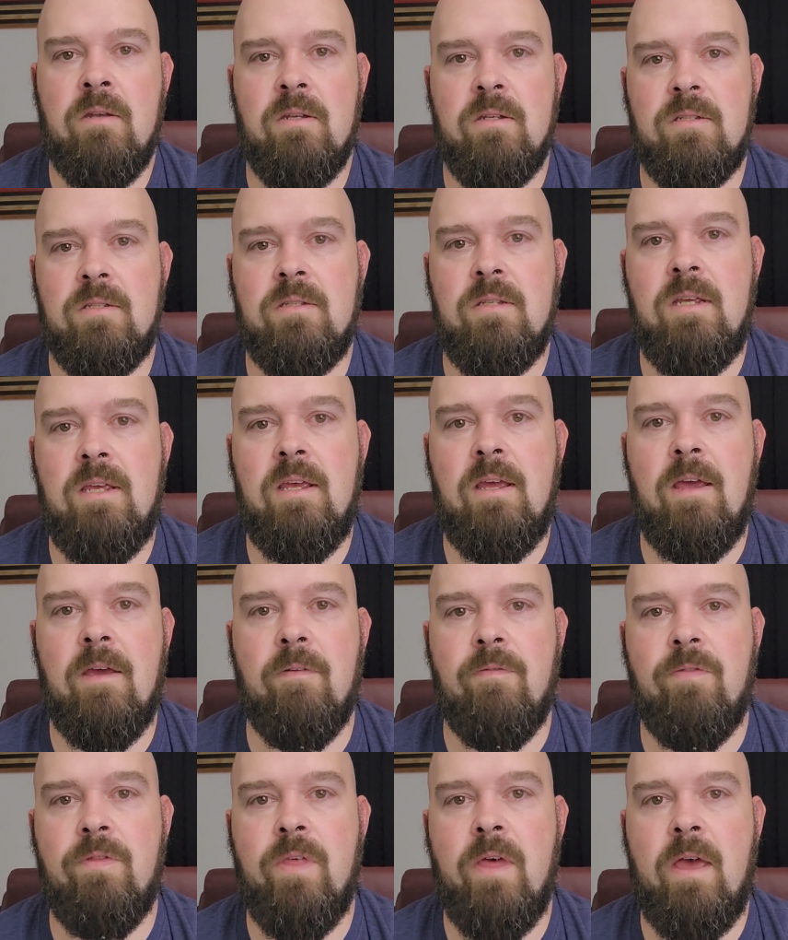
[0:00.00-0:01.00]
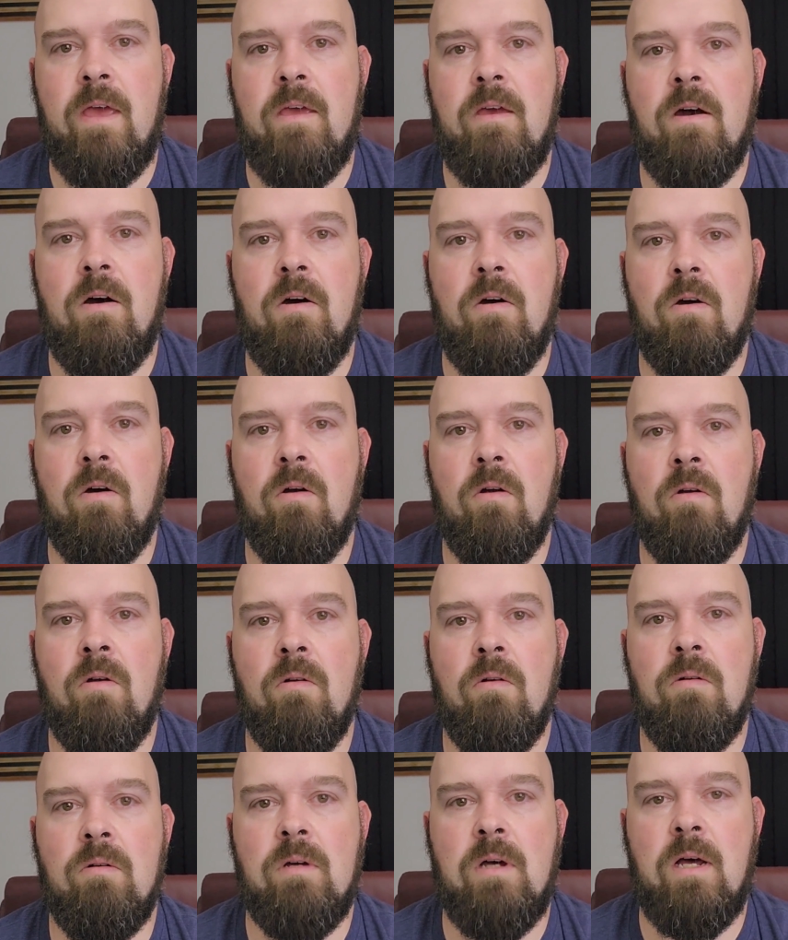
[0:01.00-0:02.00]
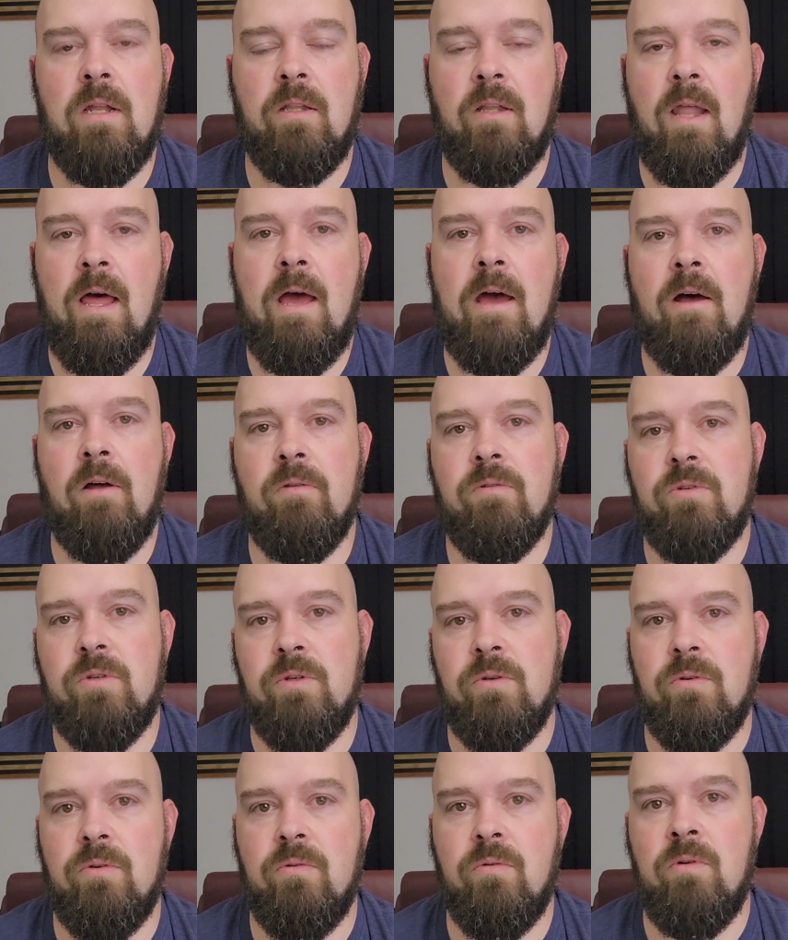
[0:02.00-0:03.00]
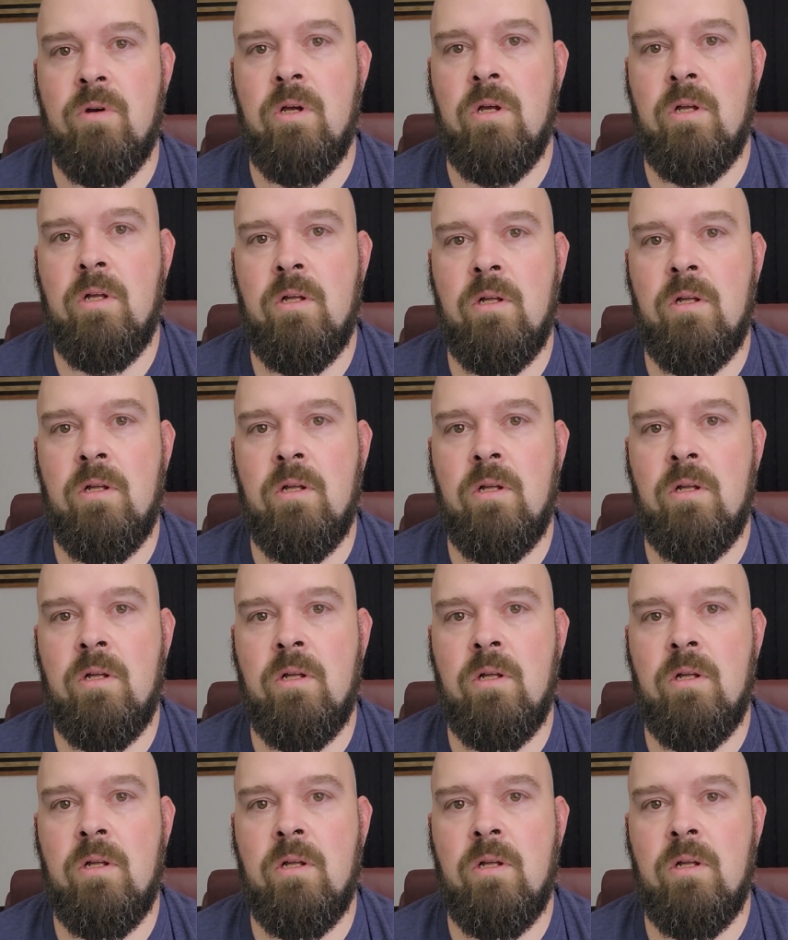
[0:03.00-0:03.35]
to see if they are allowed to,